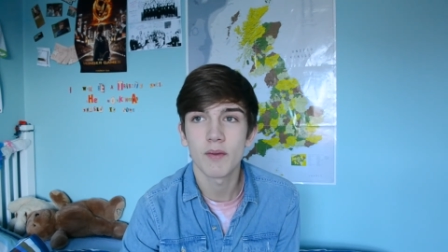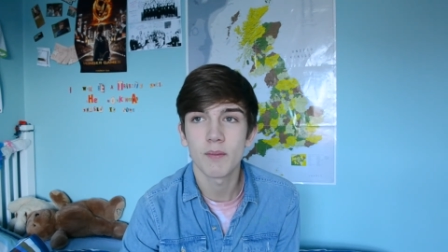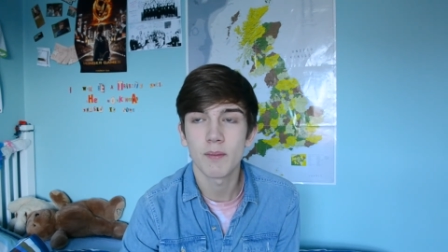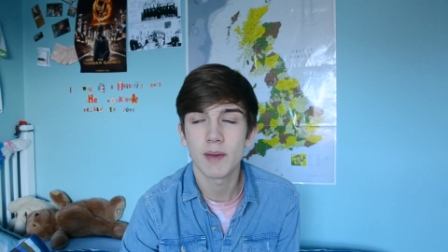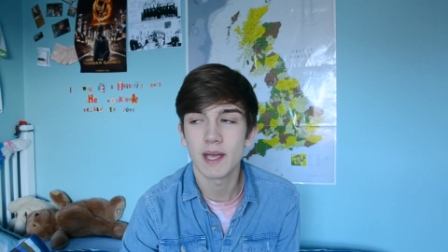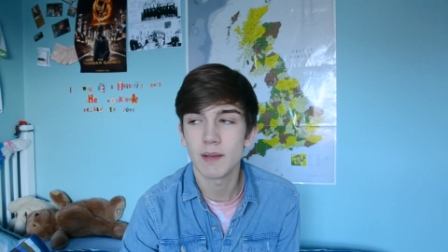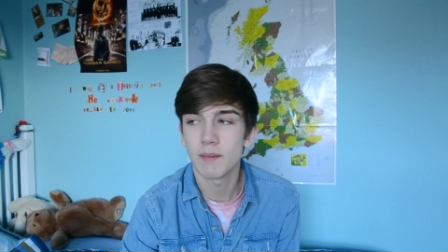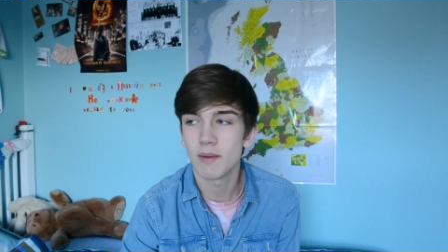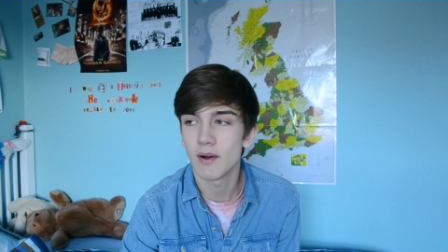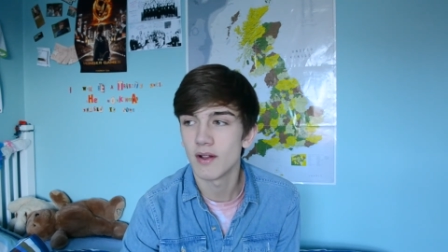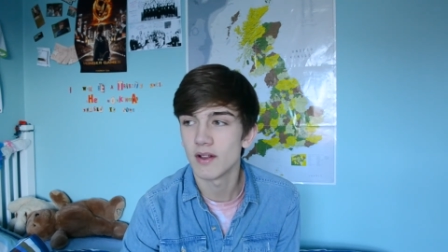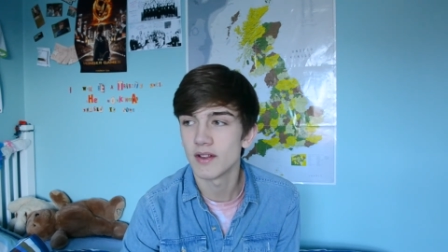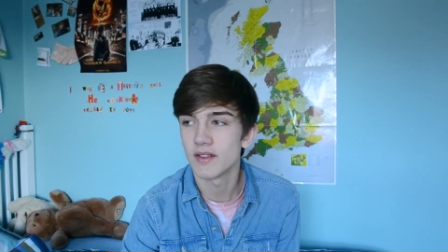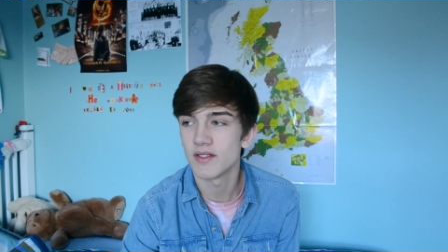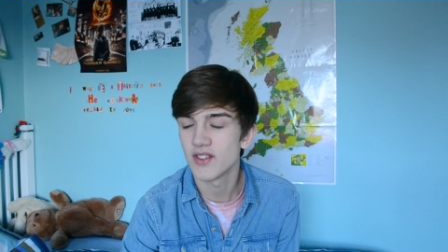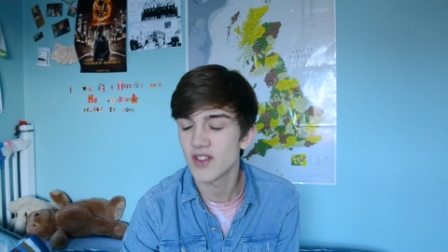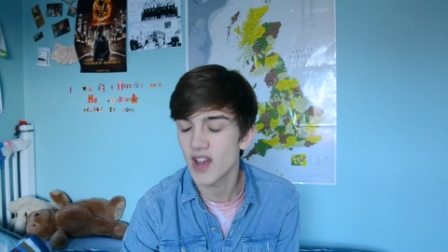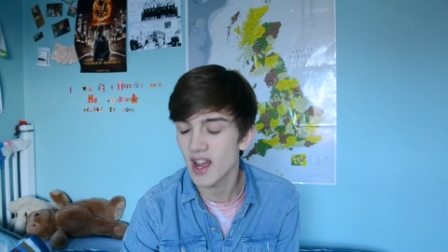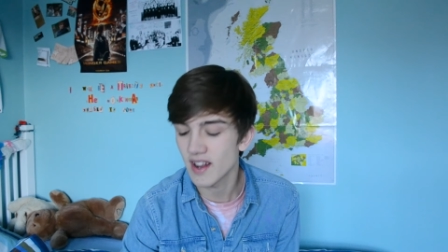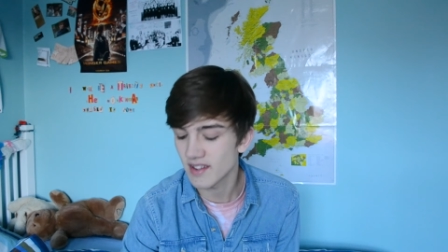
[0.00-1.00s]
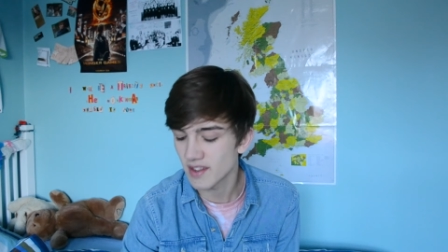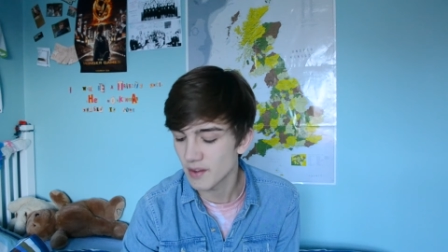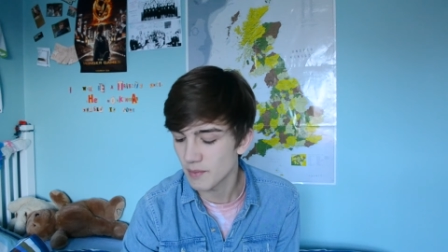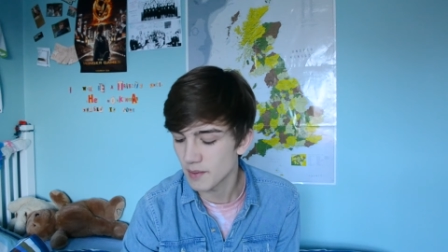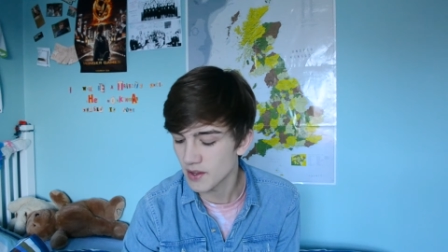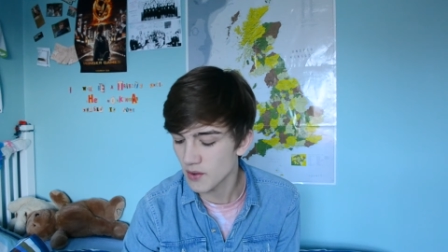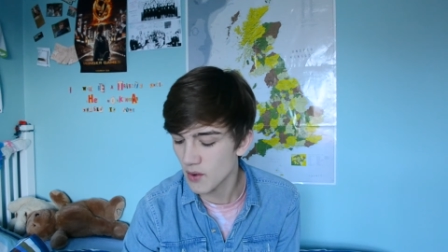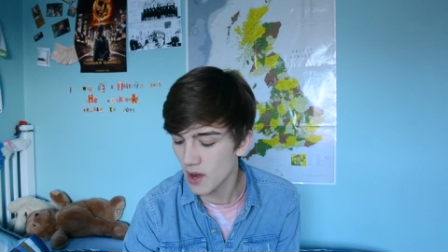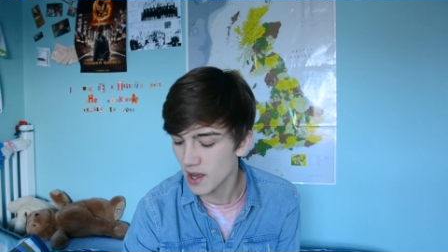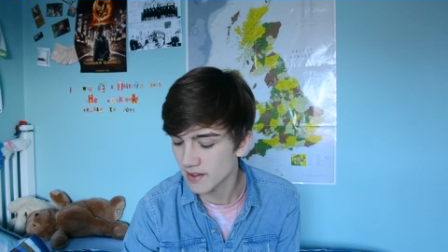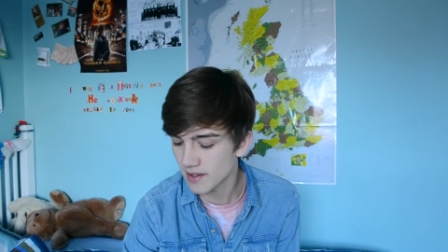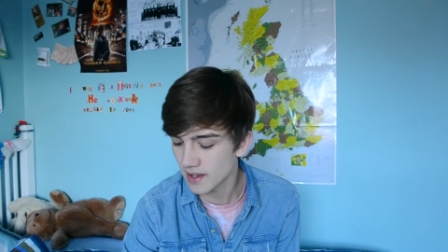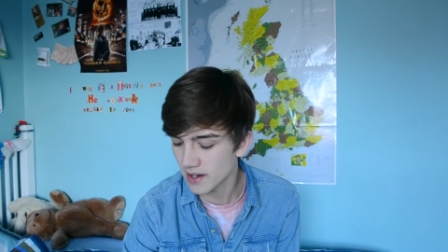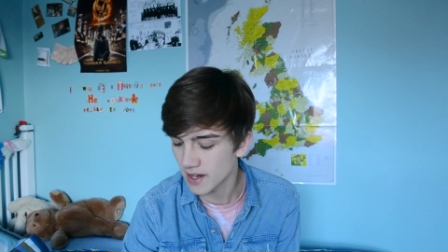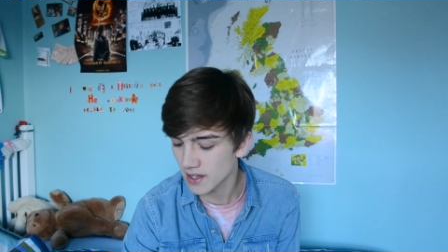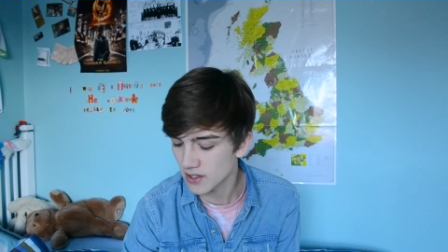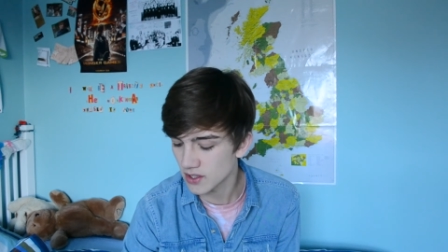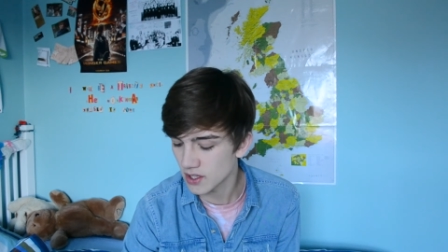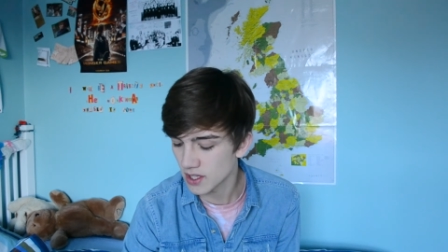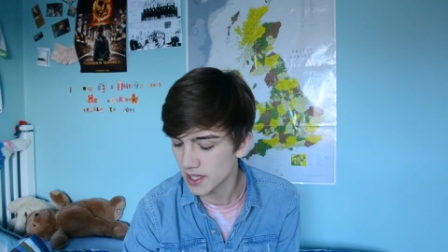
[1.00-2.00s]
people and chat to them. It's quite sad
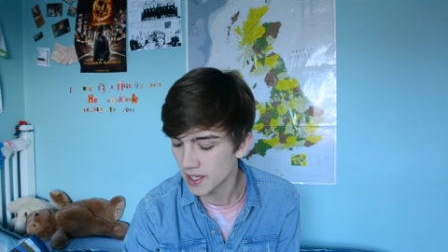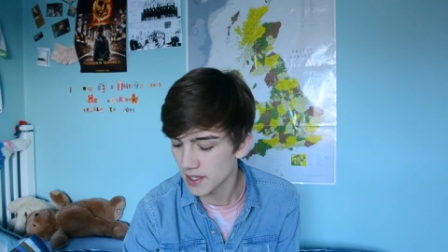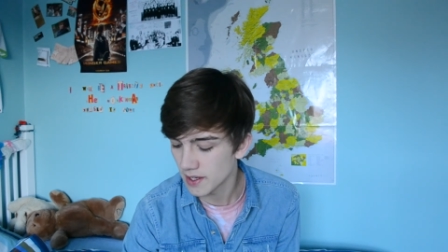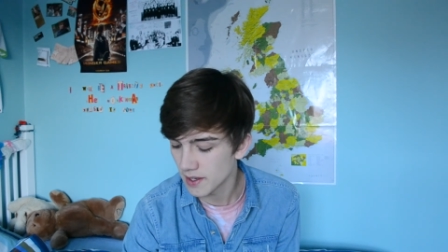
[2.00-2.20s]
actually.